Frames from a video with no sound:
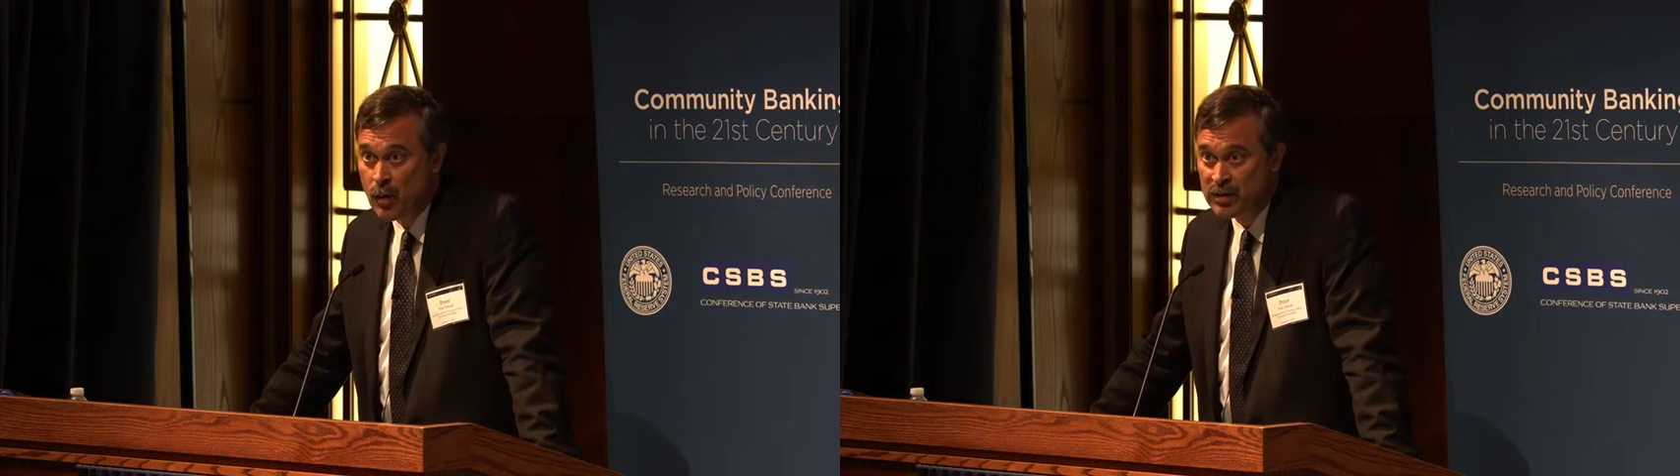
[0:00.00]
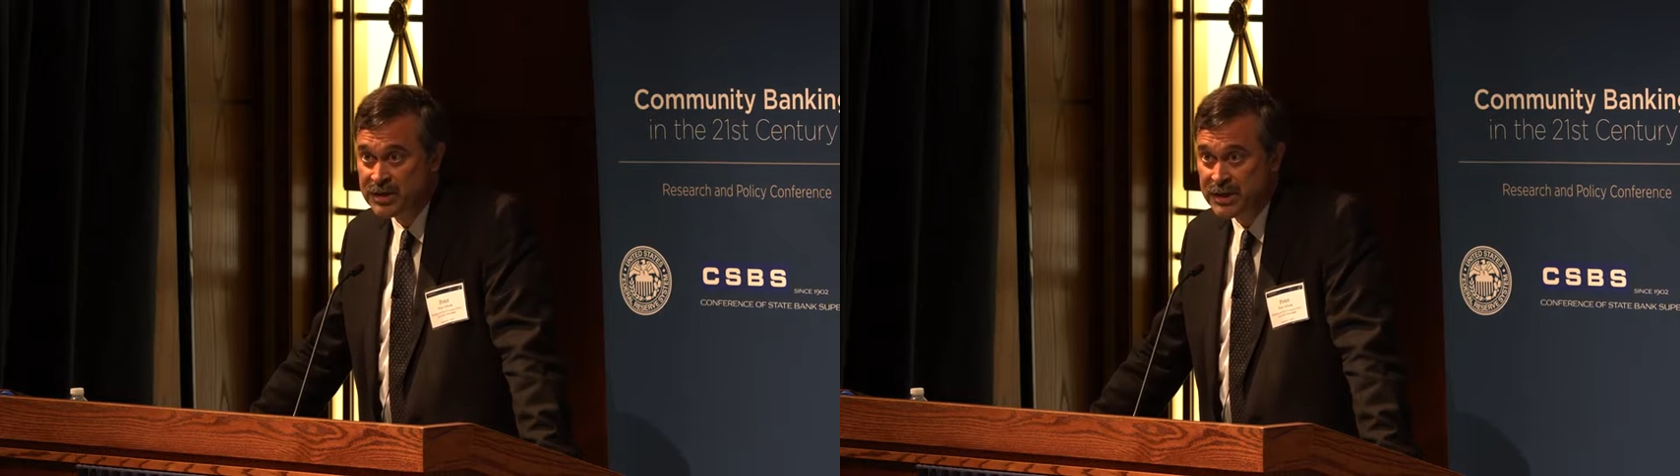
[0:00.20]

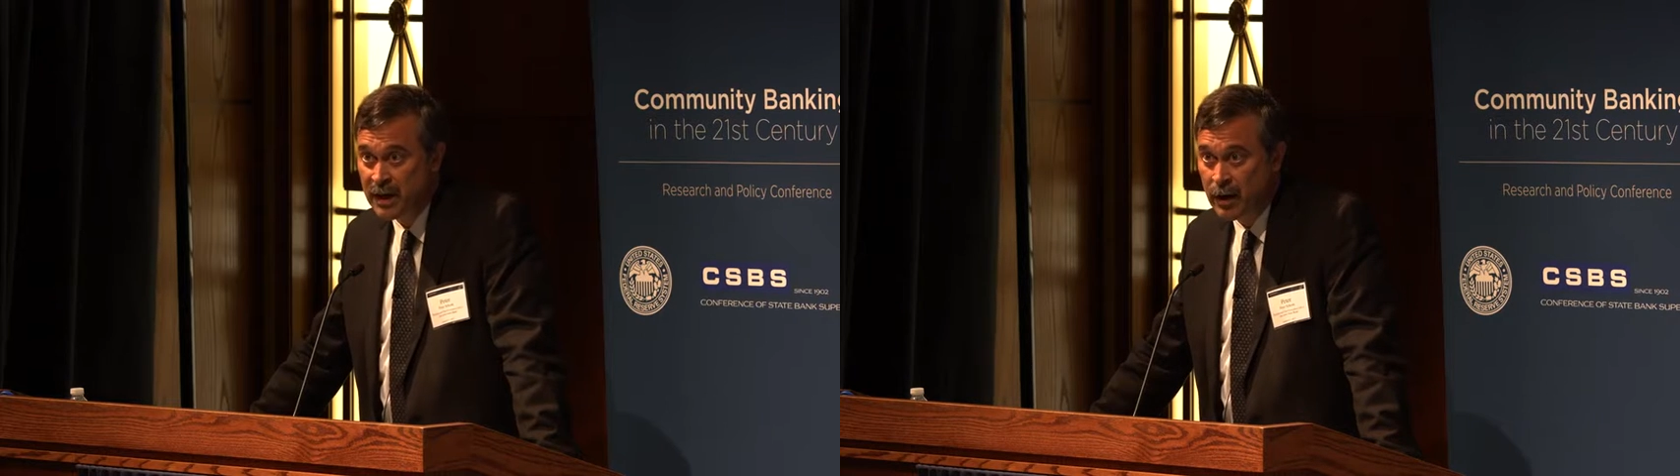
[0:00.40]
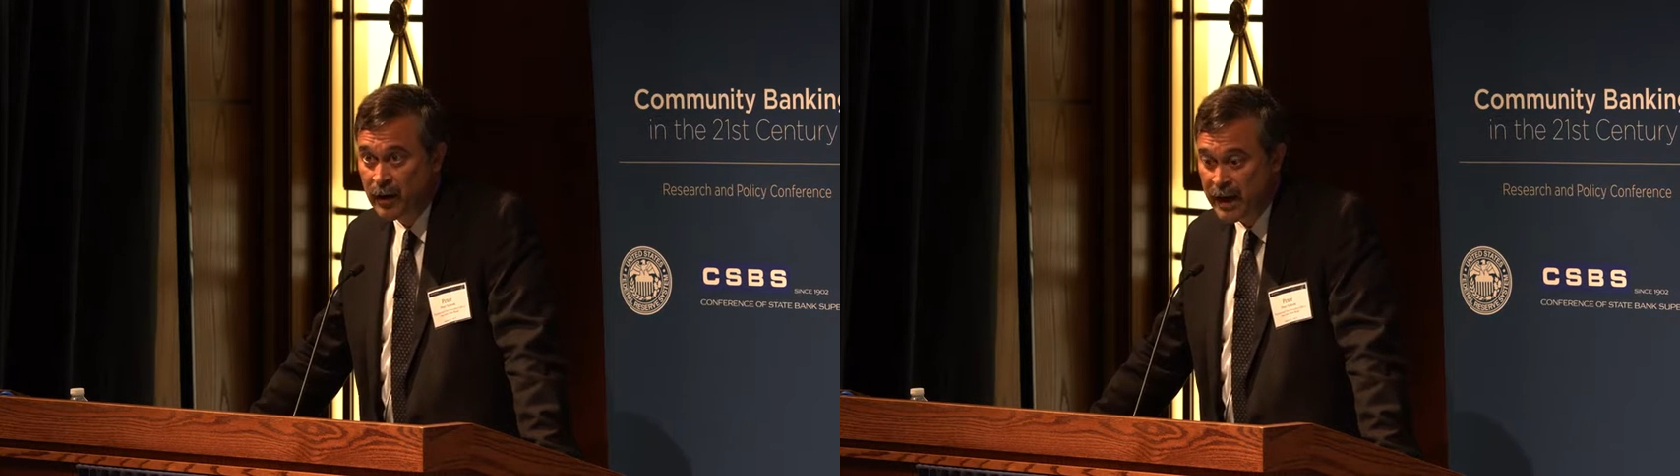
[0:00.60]
or
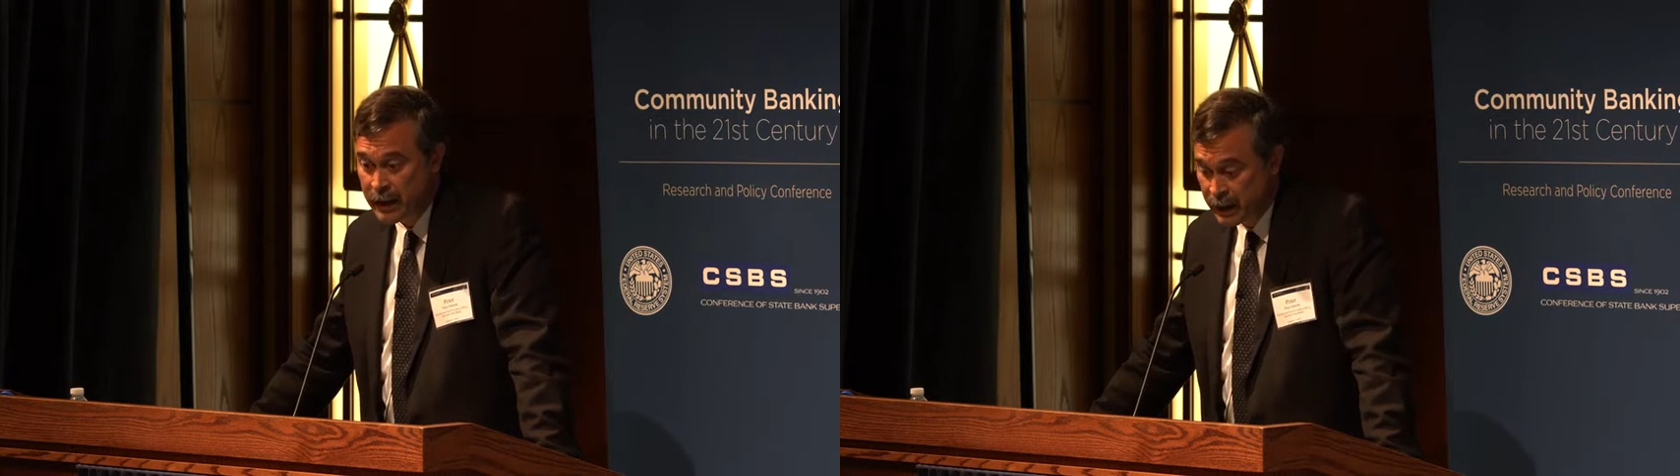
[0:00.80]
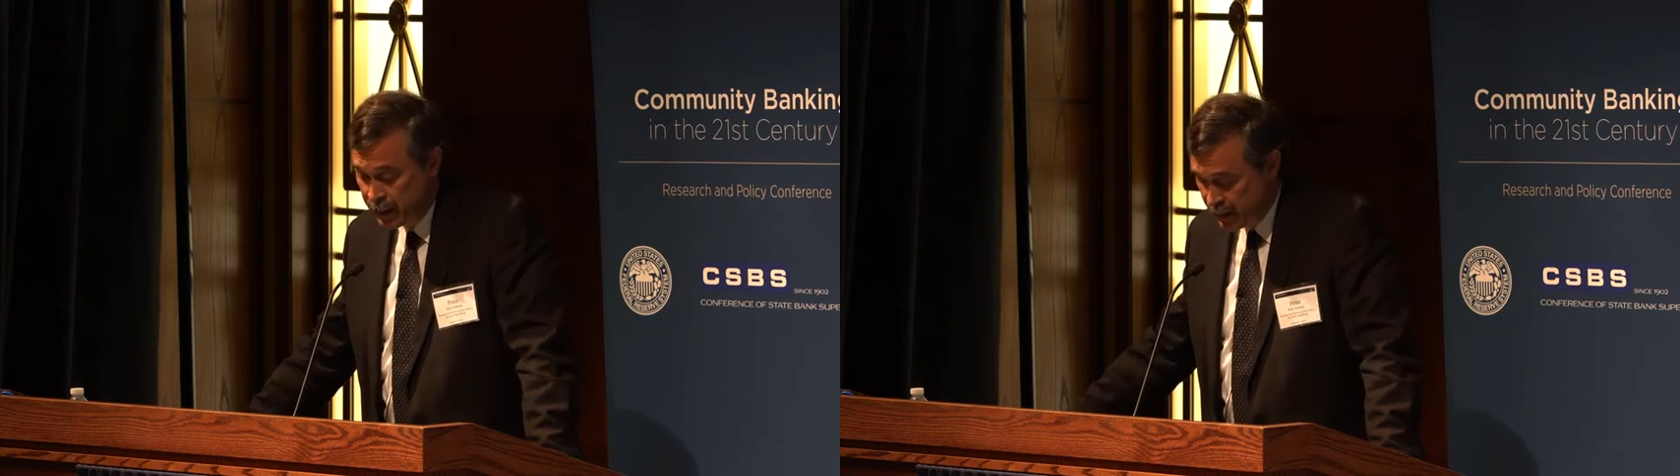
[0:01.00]
CRA.
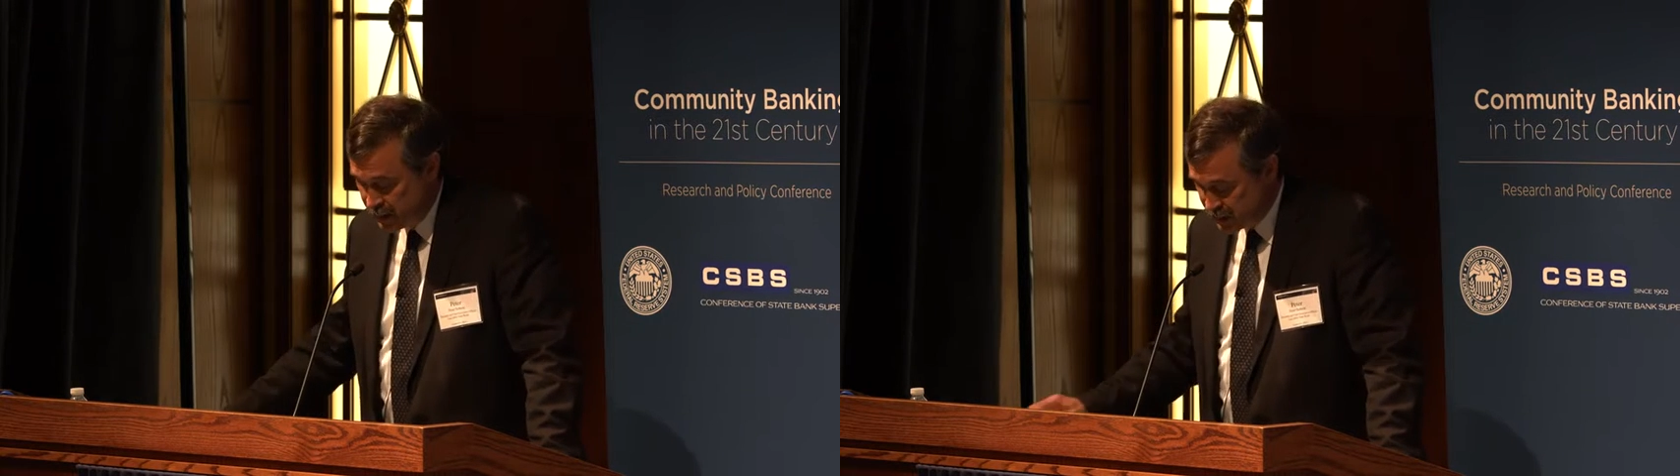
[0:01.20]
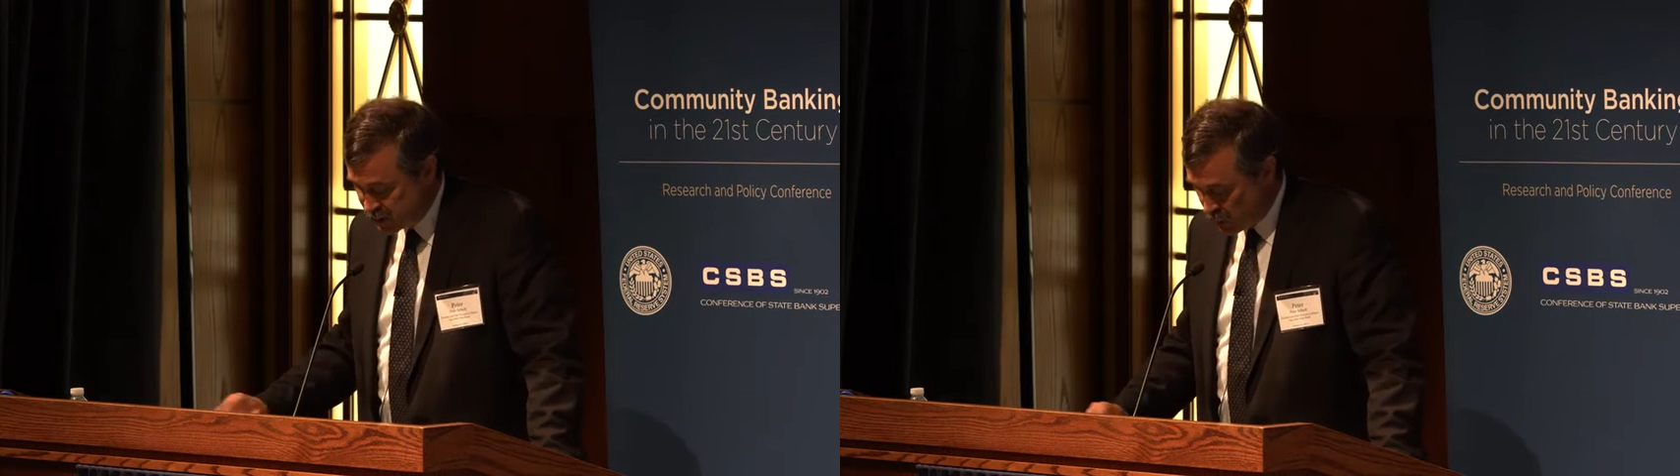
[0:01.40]

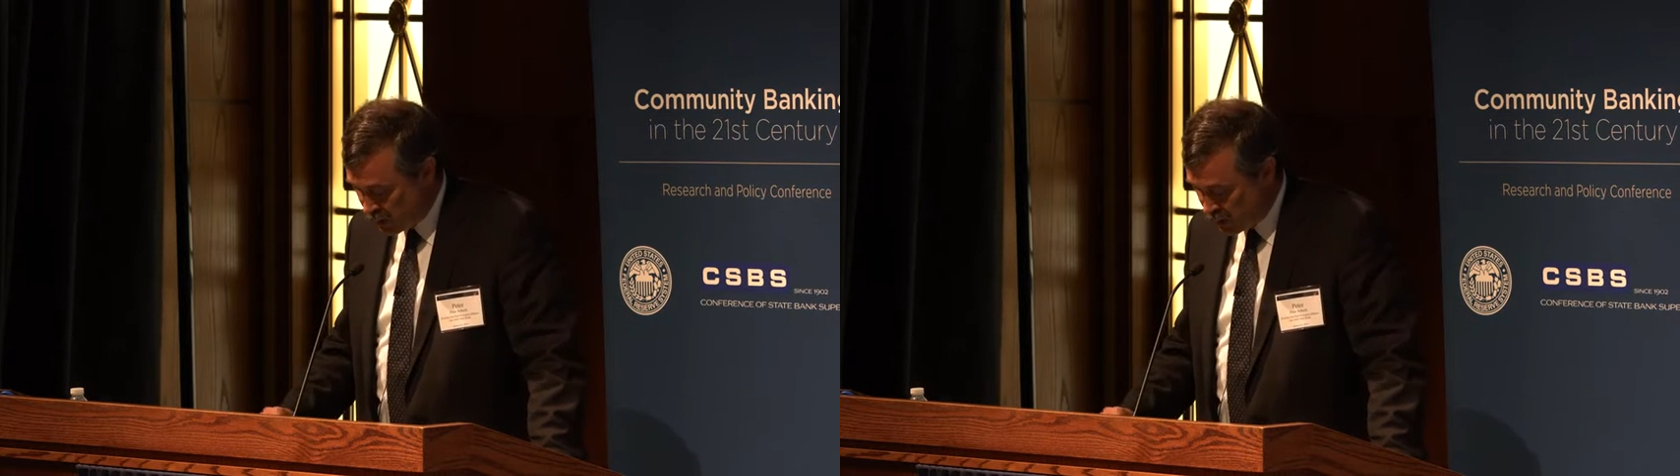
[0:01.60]
Just